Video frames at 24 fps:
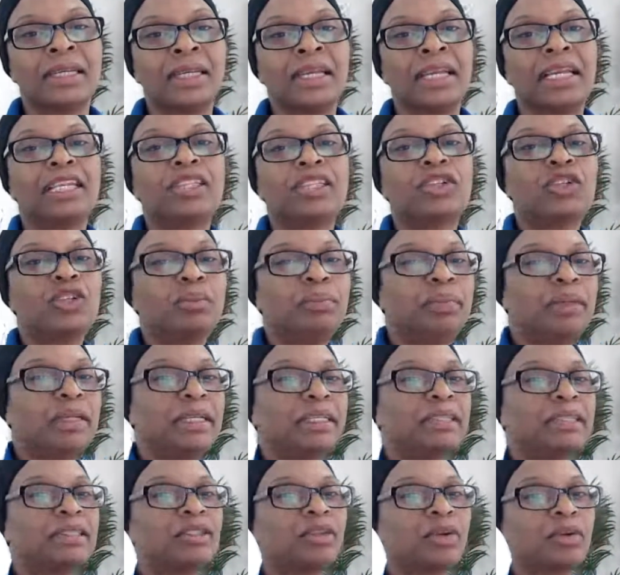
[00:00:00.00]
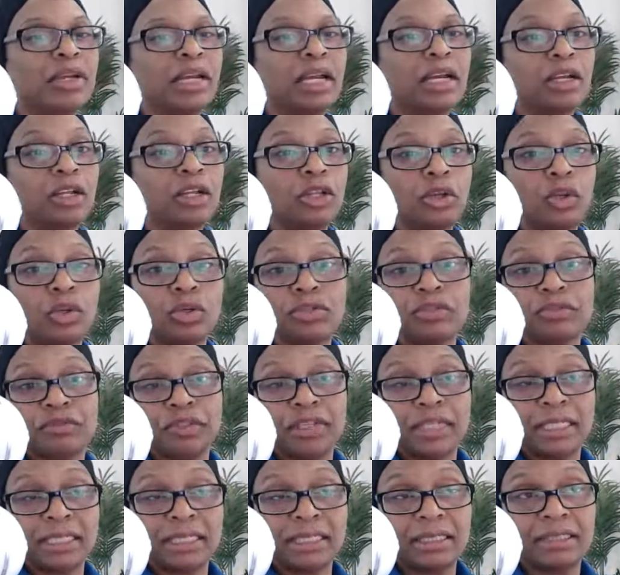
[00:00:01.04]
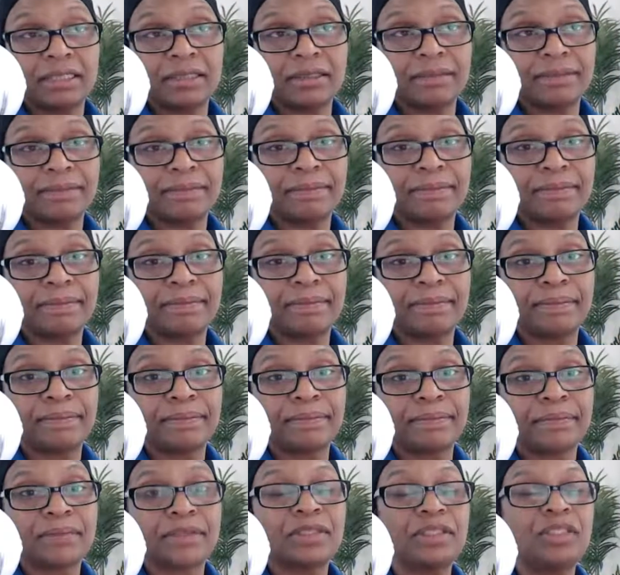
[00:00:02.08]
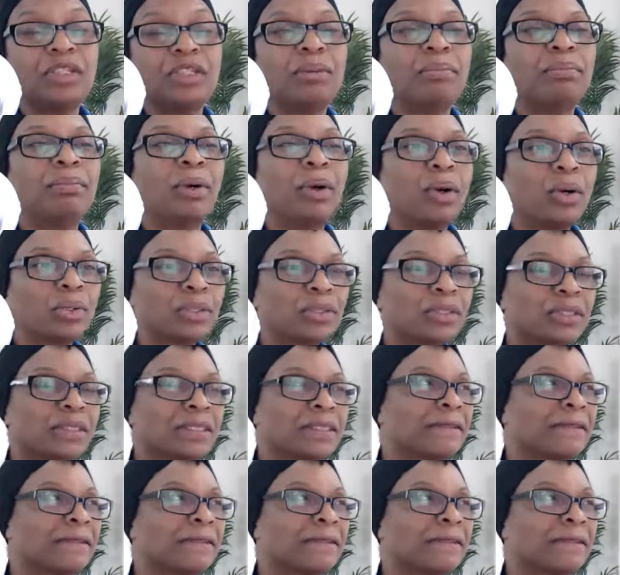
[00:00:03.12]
It could be, sorry, a close friend, your boss,